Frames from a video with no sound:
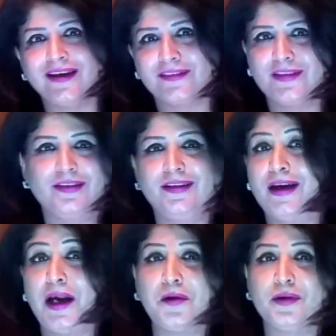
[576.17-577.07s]
end,
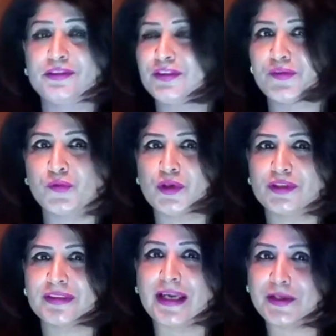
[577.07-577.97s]
I just want
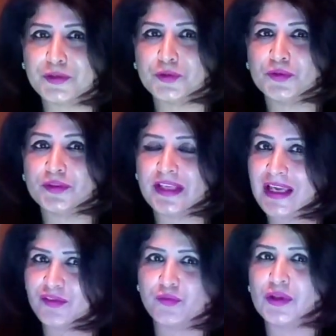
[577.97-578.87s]
to thank you.
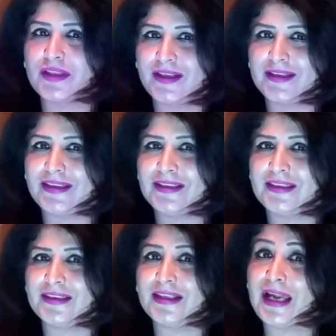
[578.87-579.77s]
Thanks for learning.
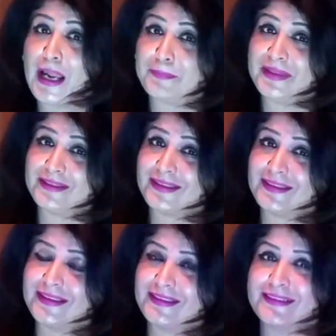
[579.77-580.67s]
Happy
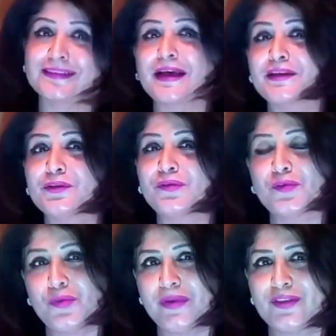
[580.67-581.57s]
learning. Thank you
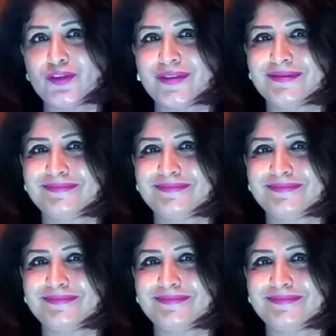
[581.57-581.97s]
so much.